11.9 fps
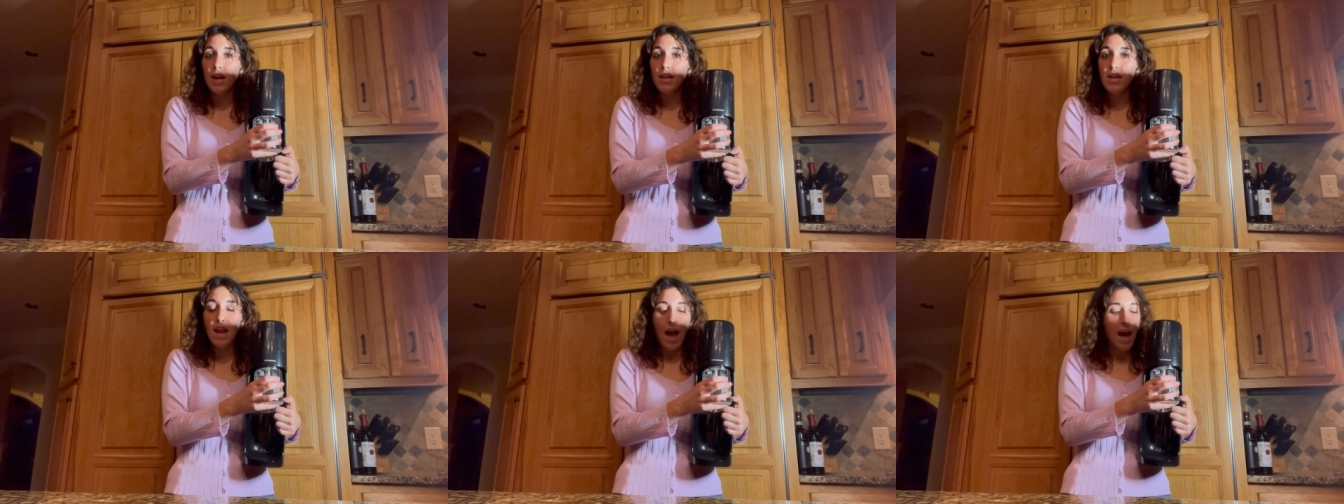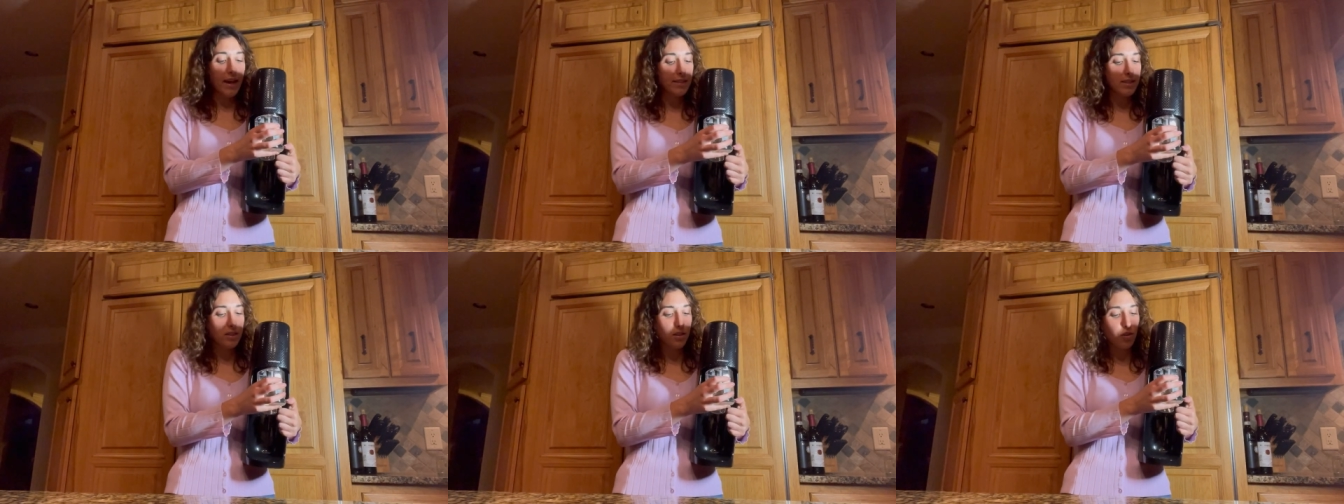
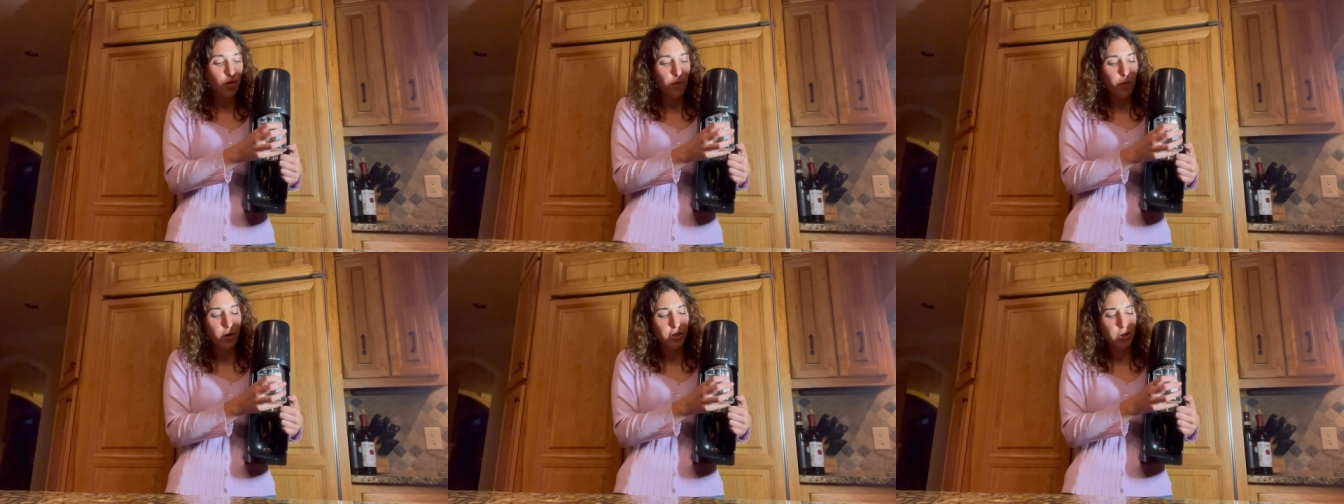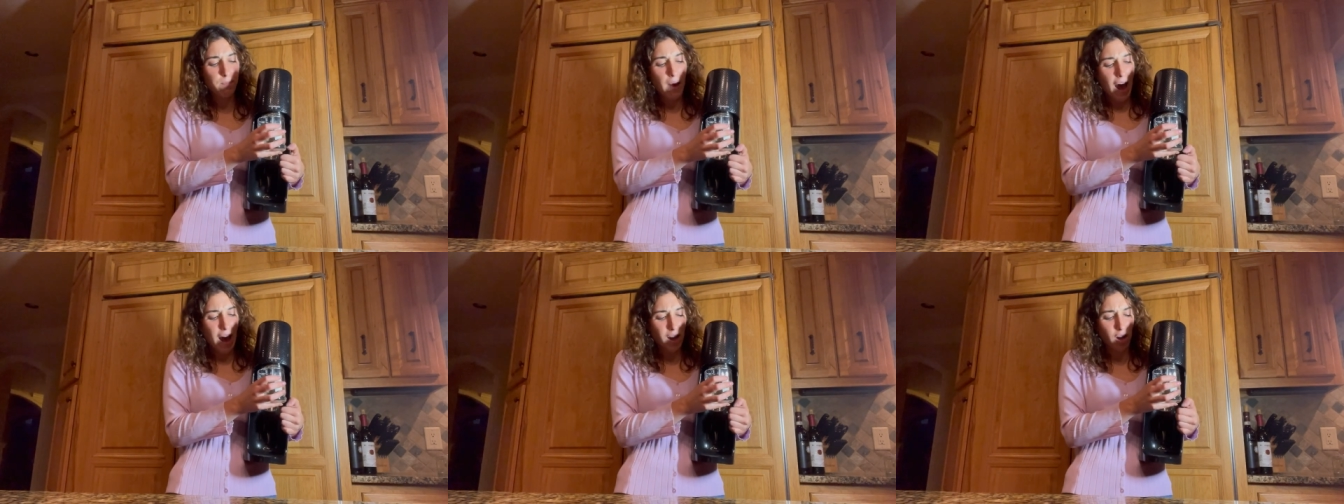Next, you push
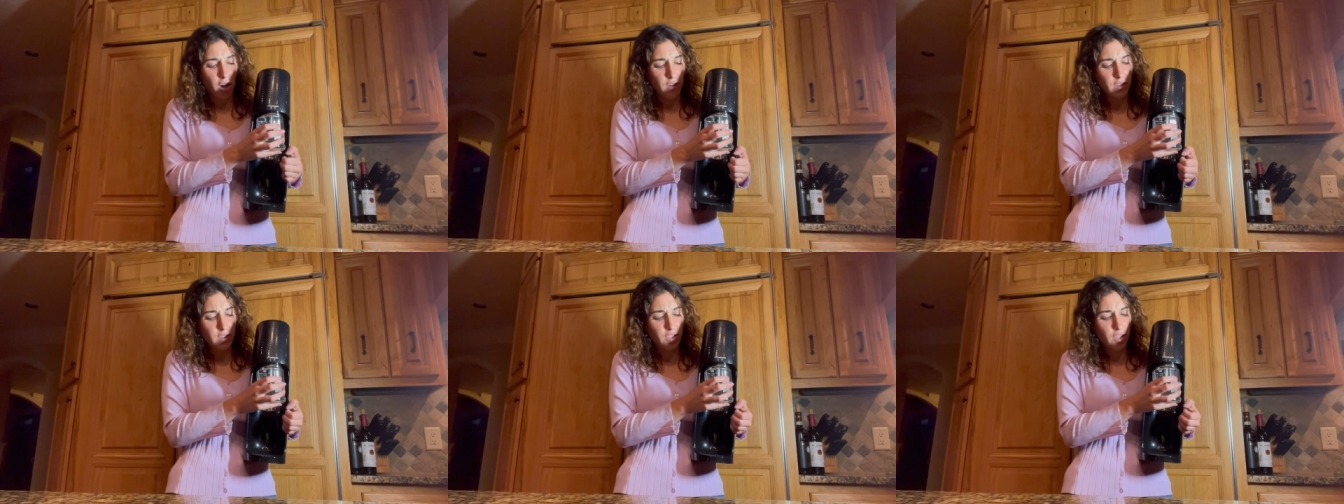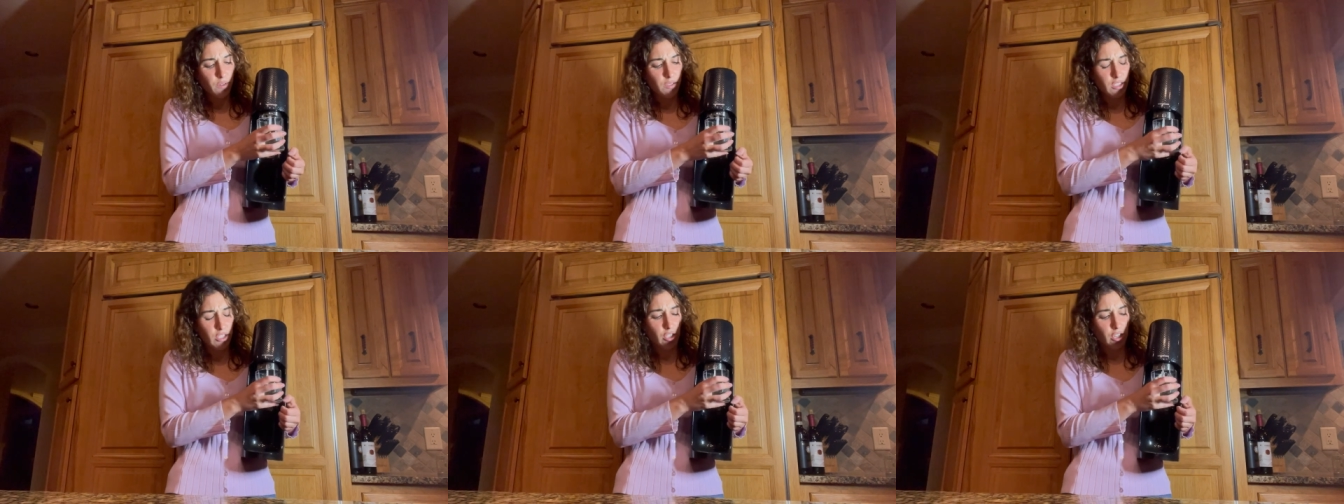back on the
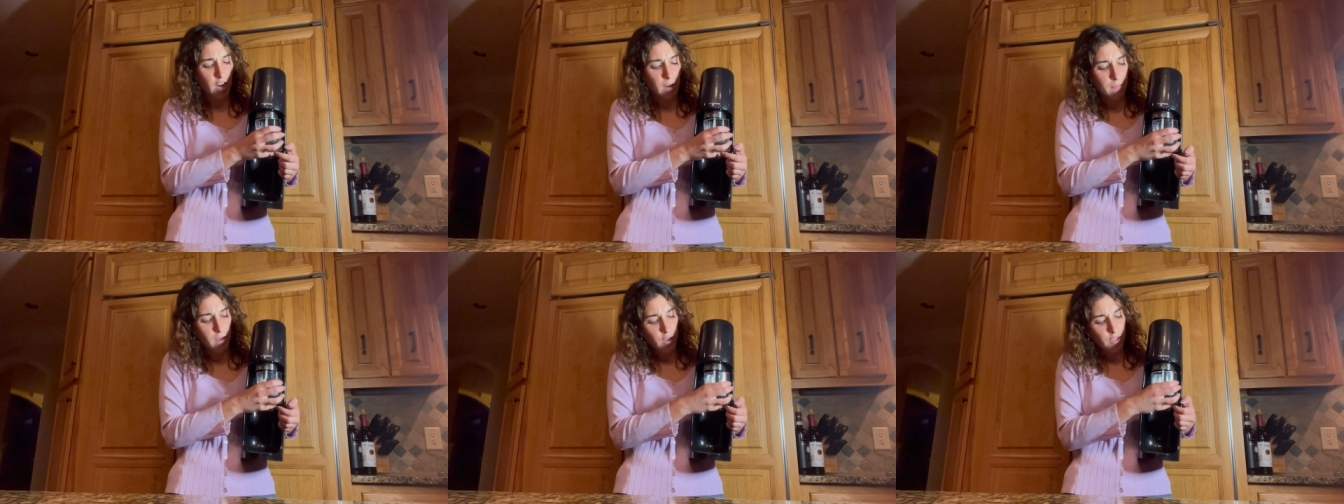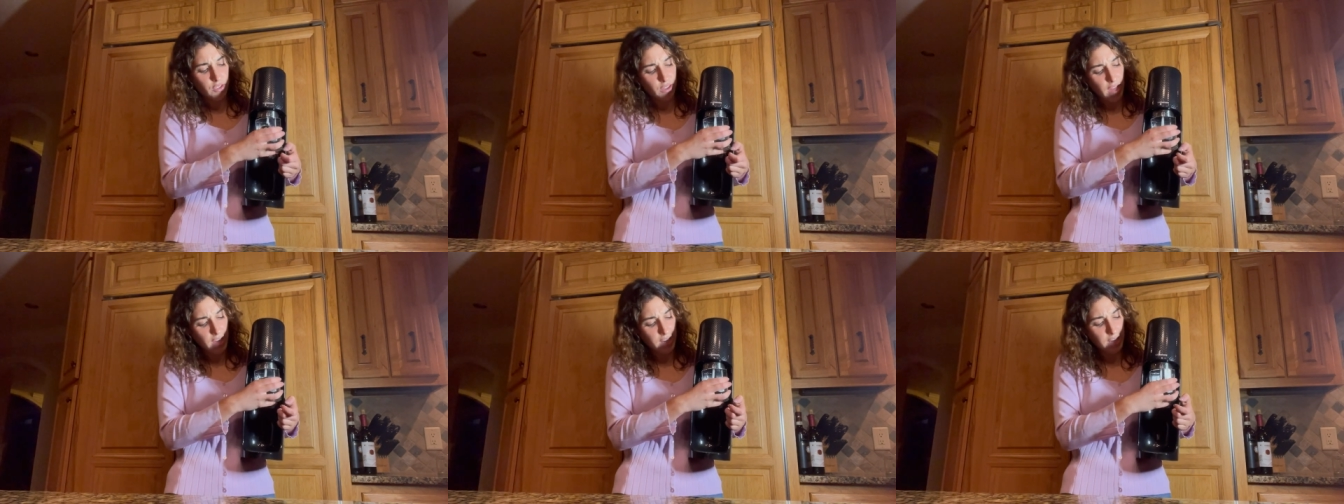SodaStream so
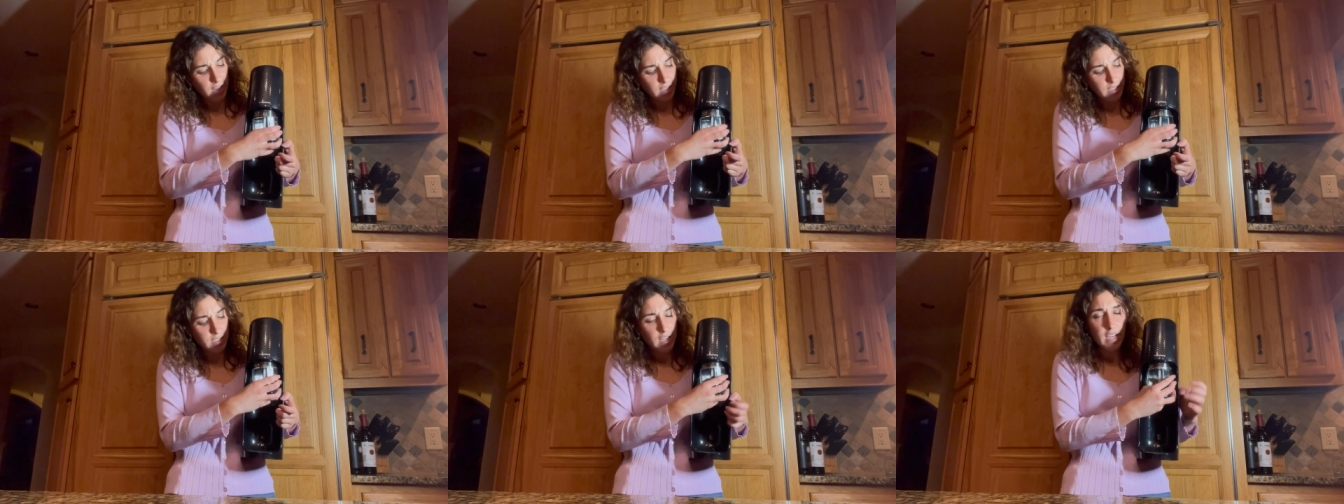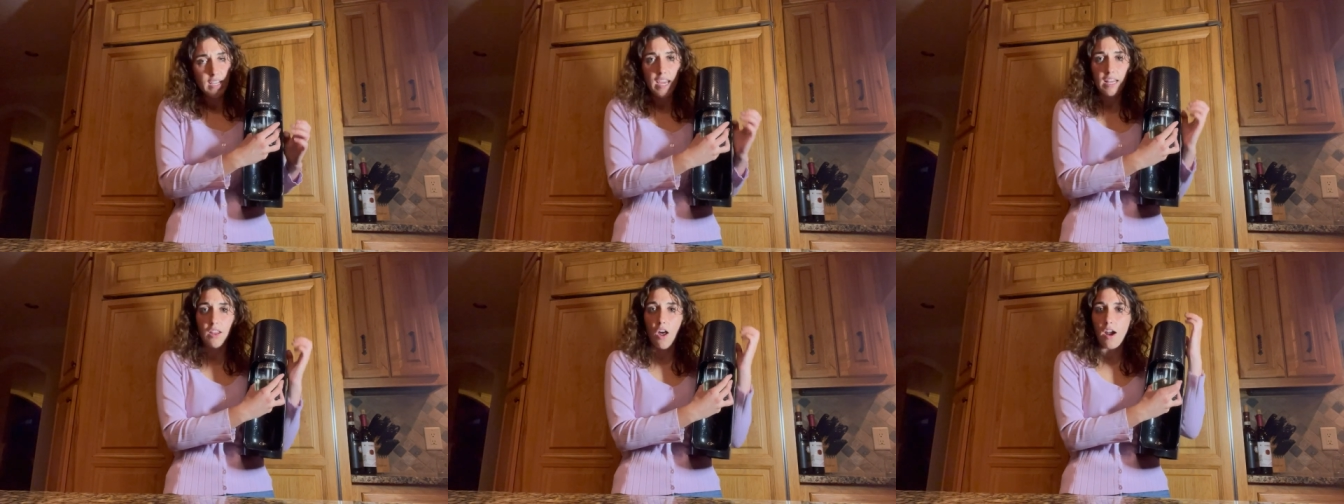that it is
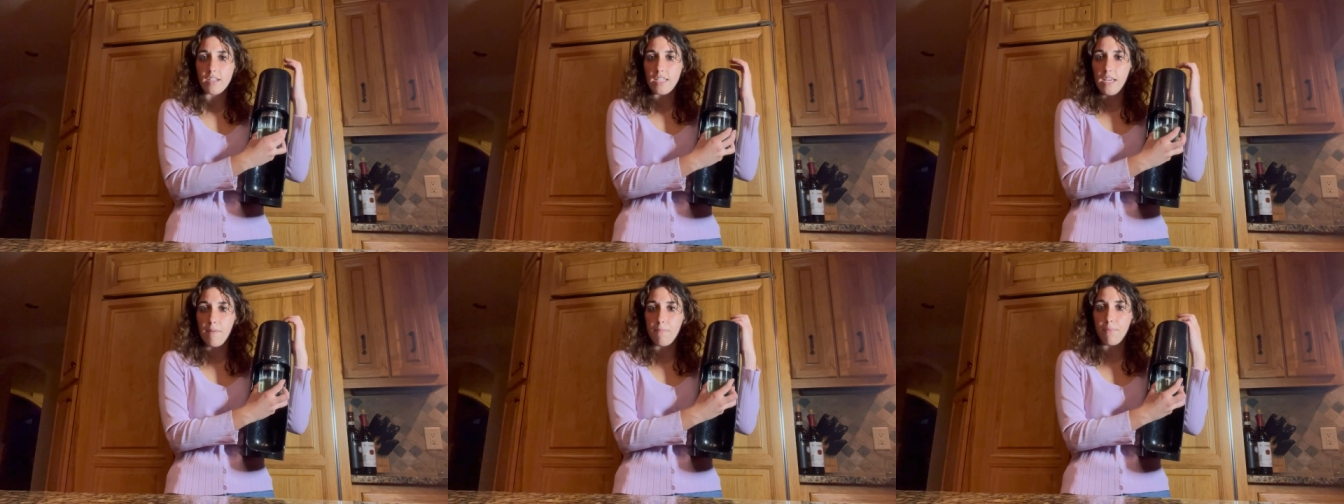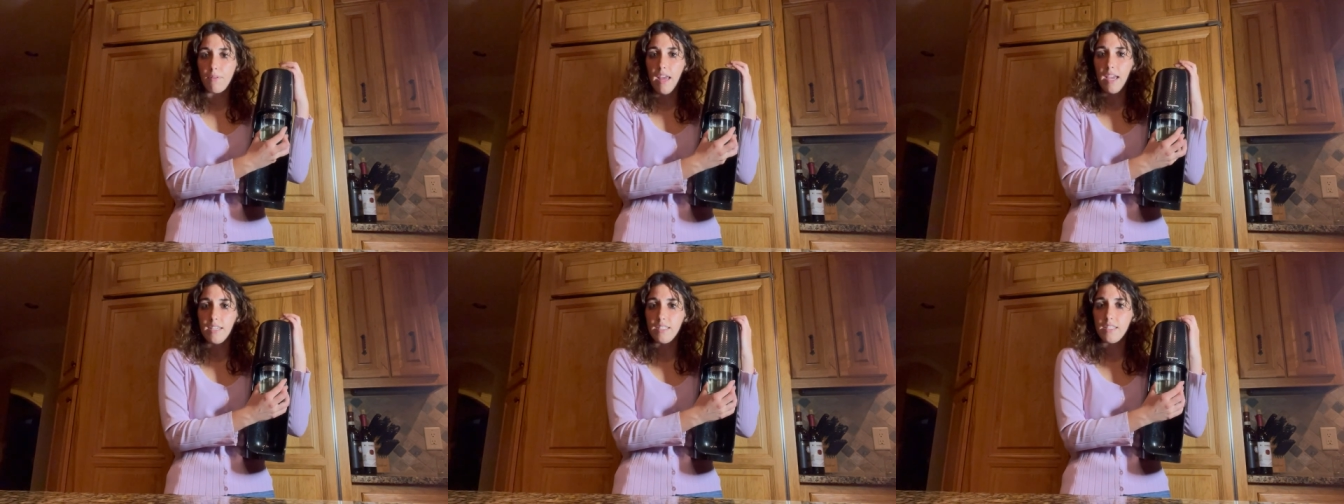locked in
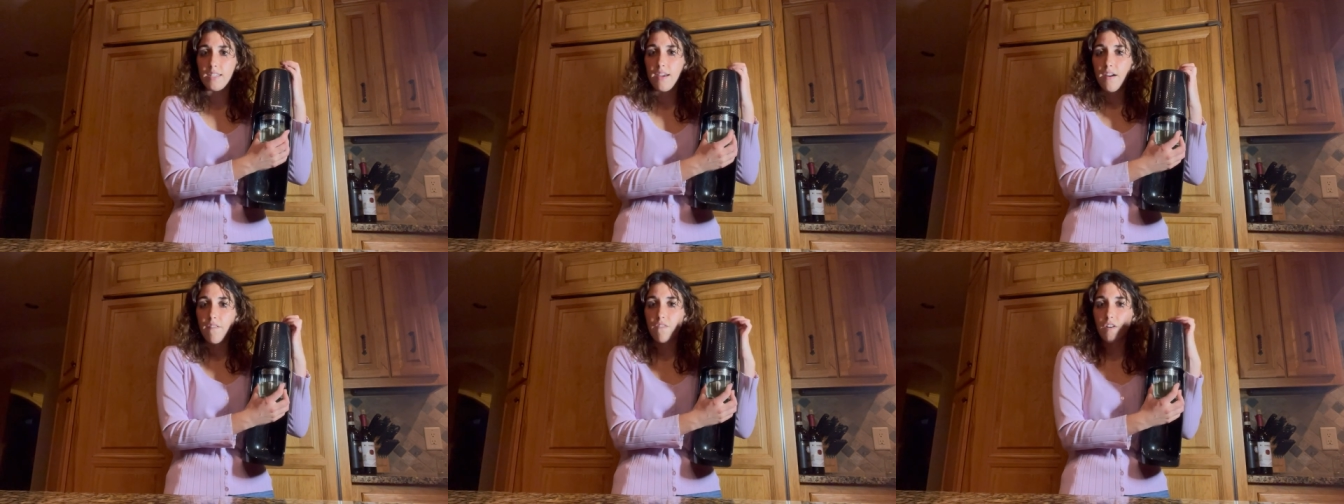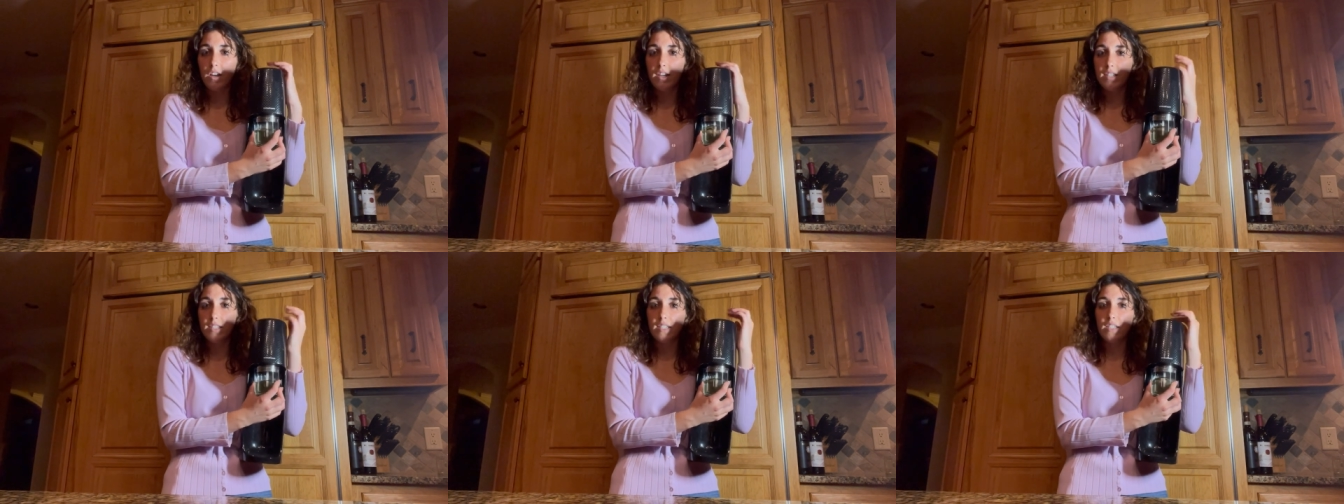place for
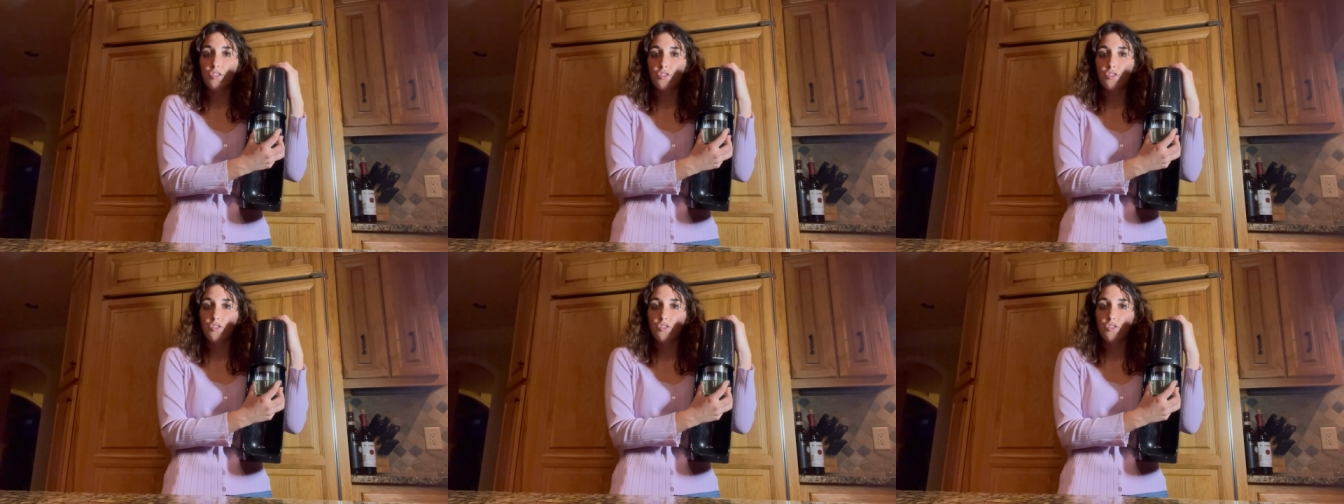easy